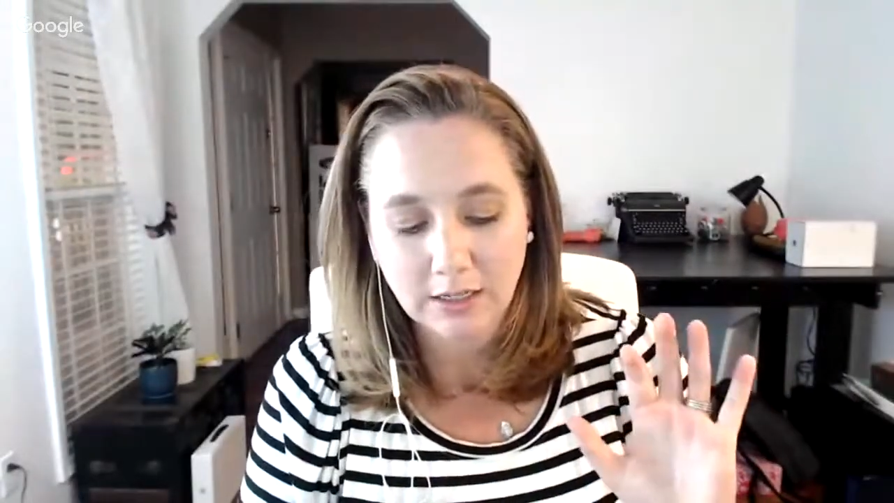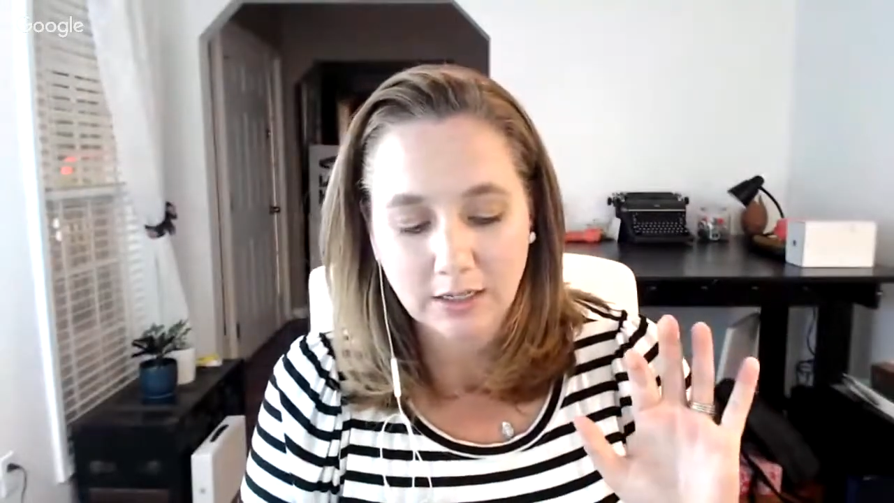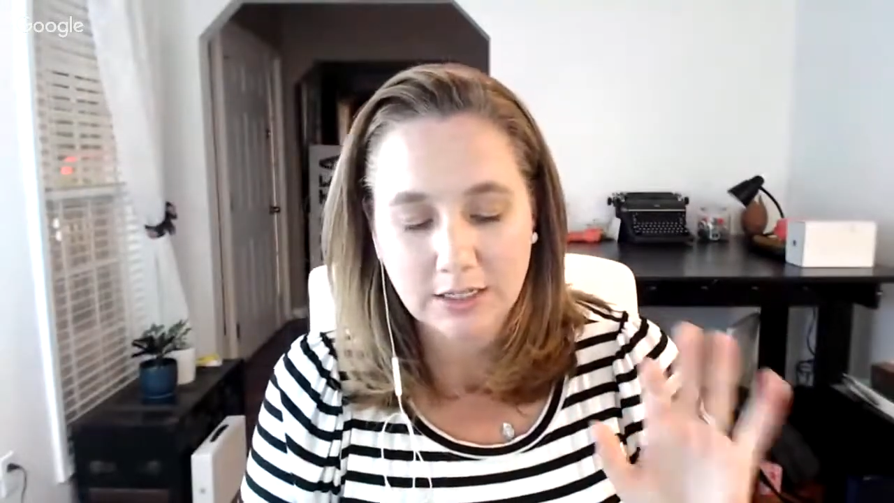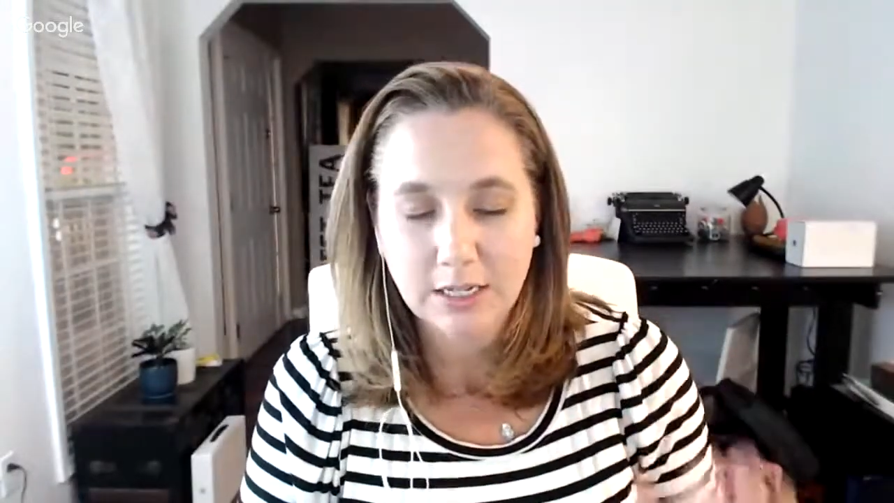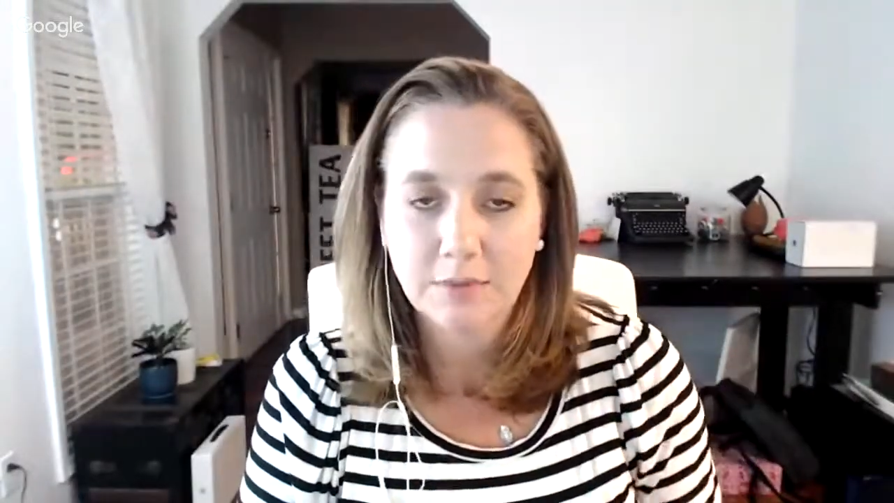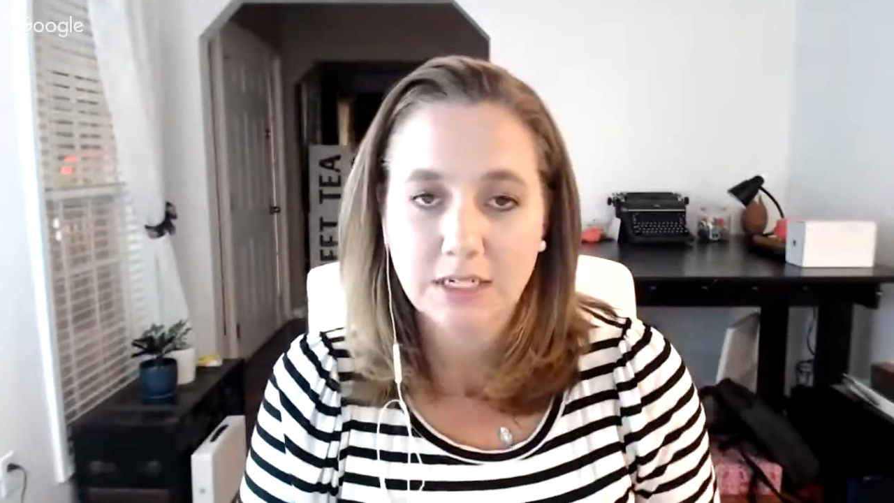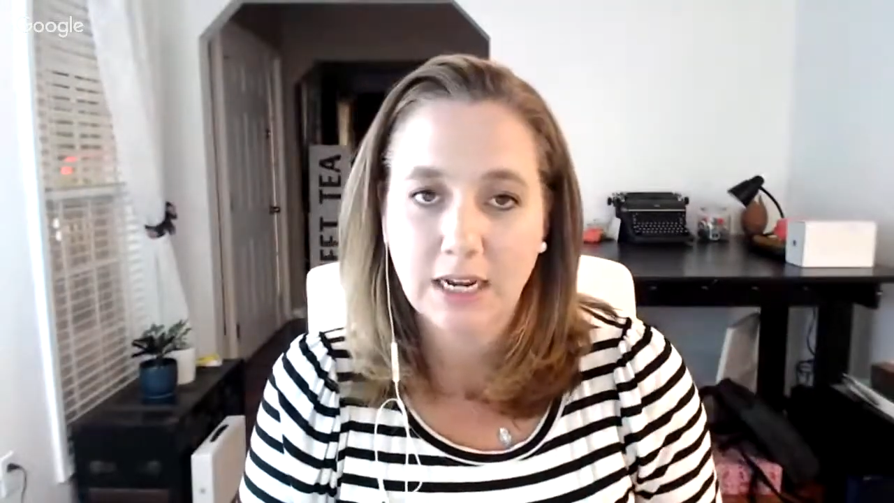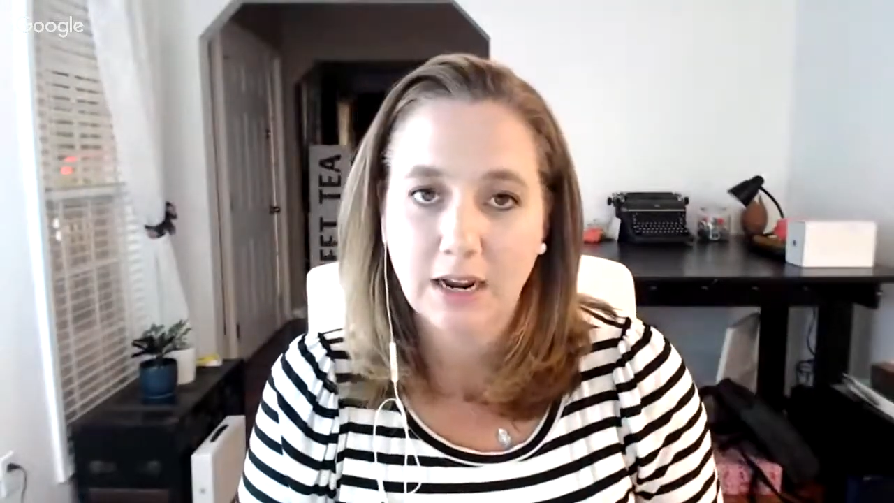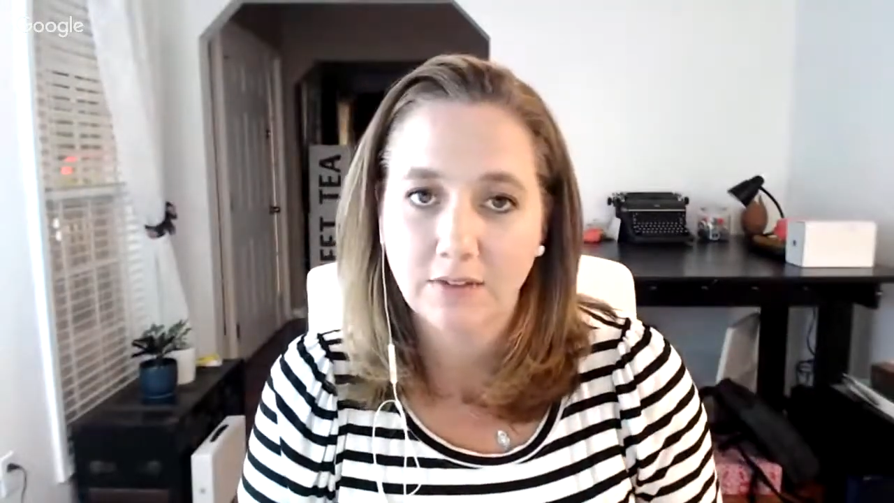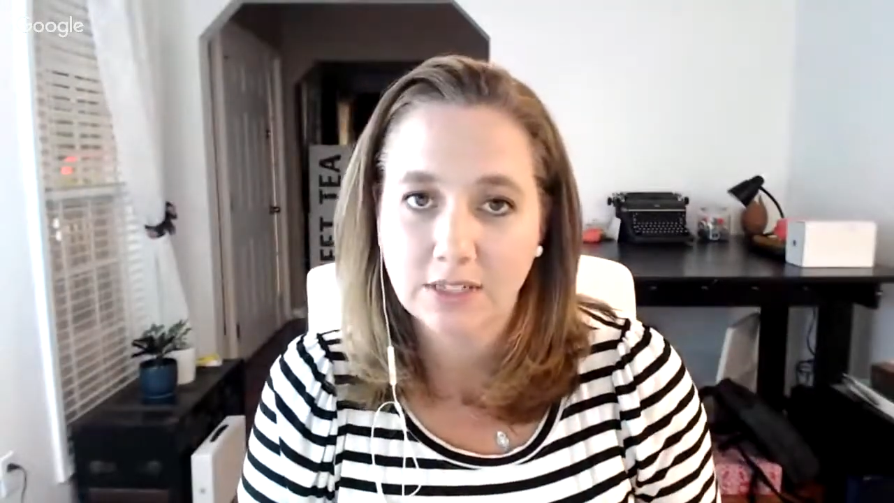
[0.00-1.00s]
attempted to
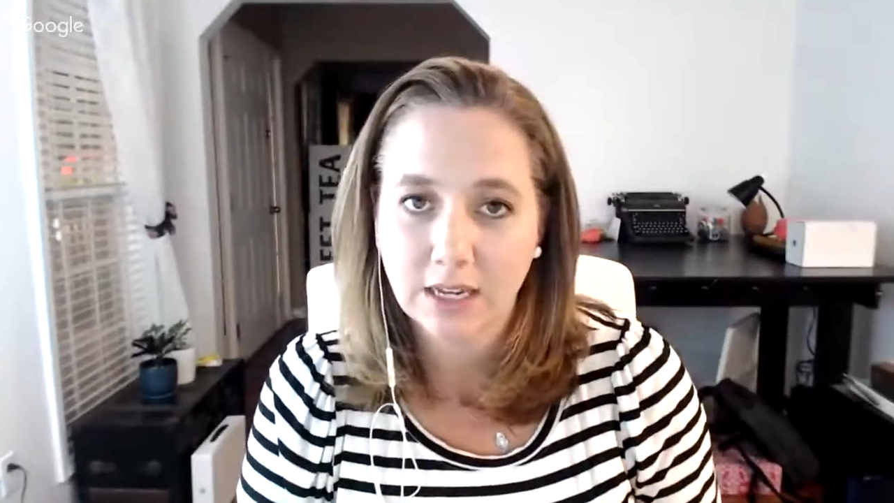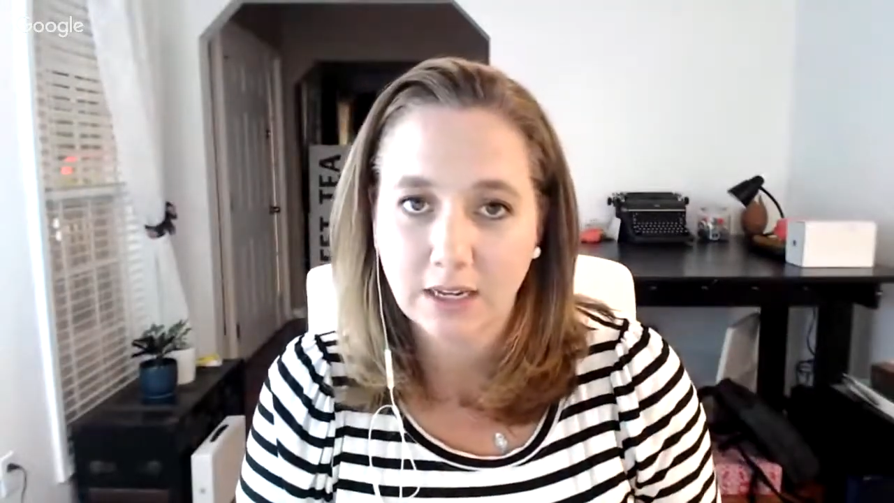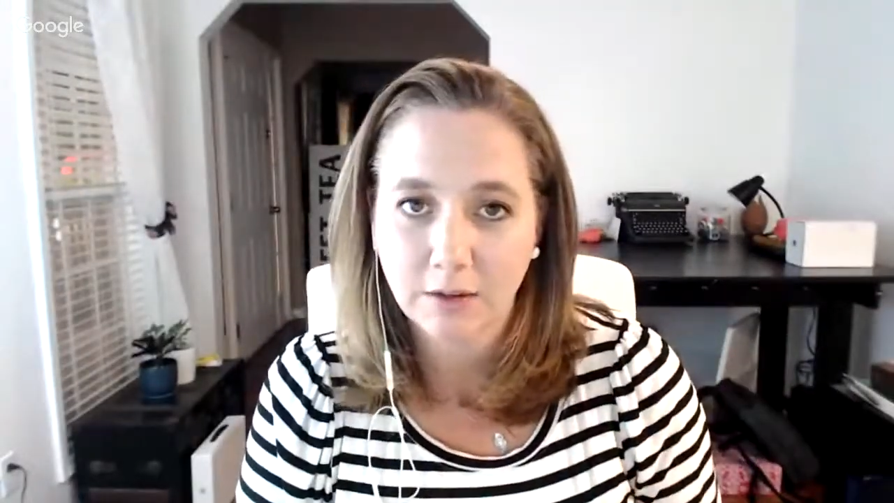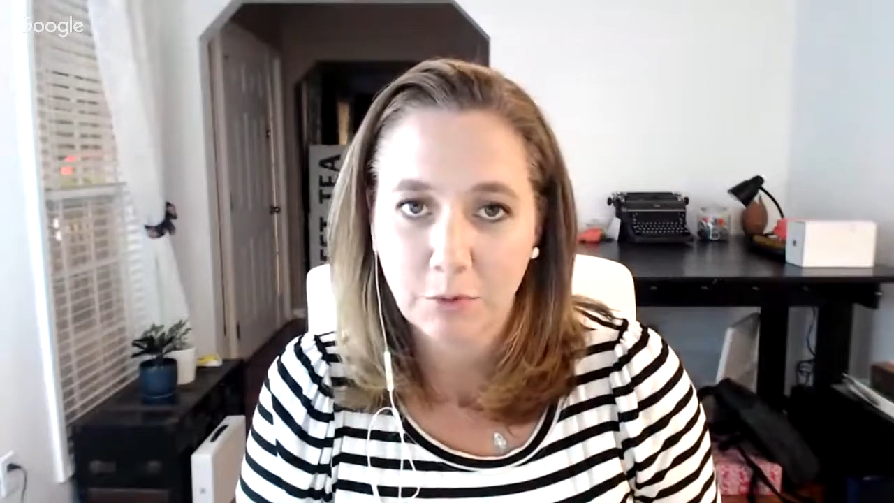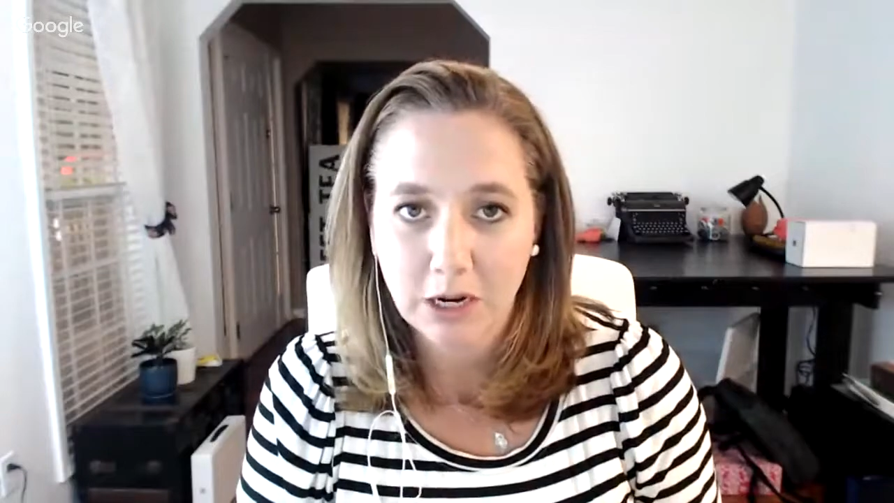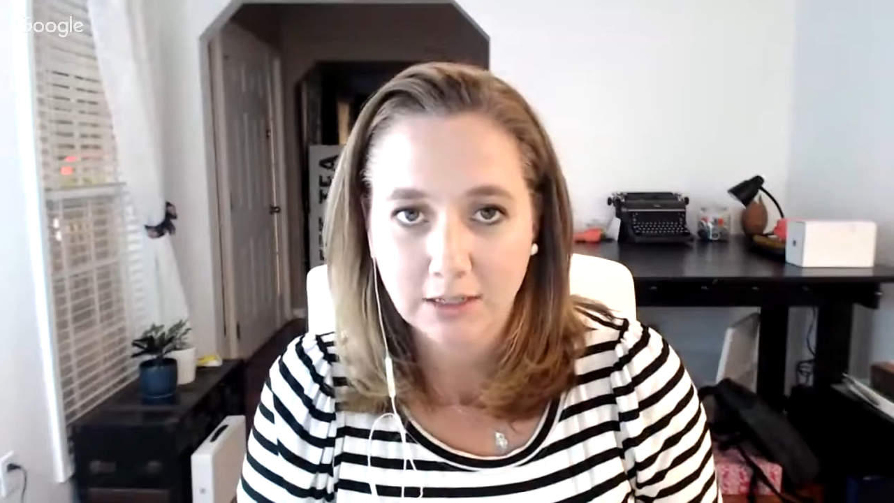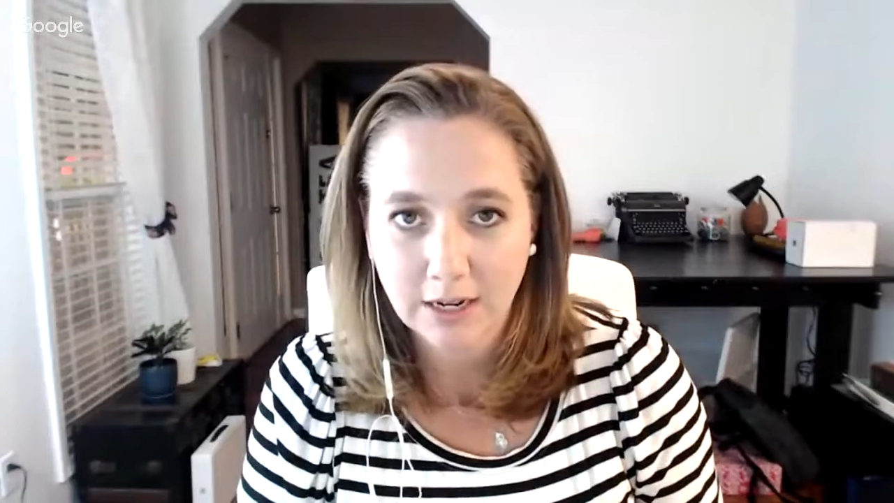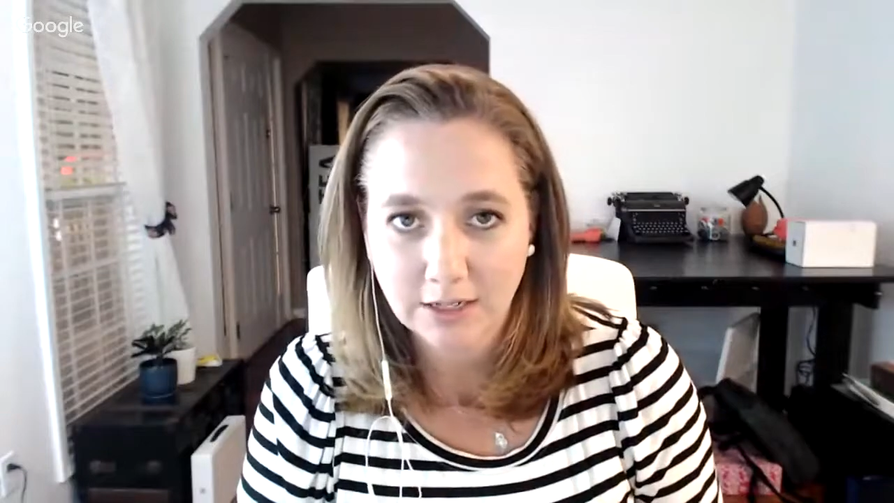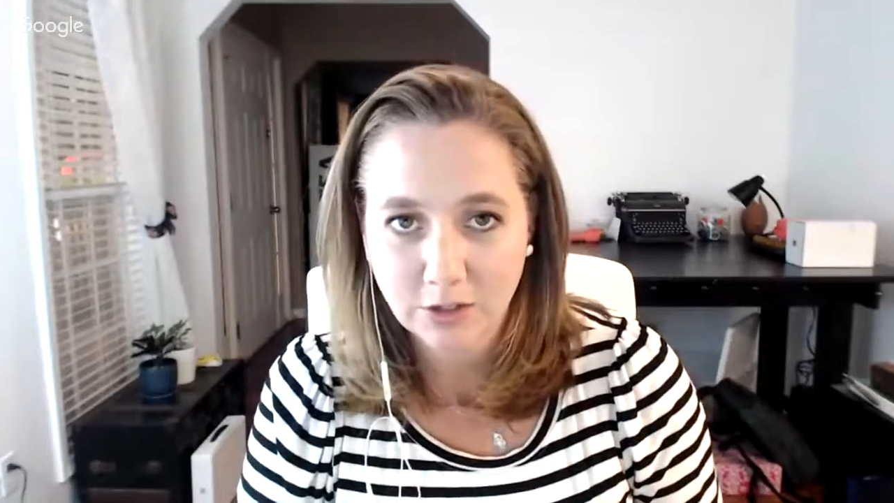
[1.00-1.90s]
have a second podcast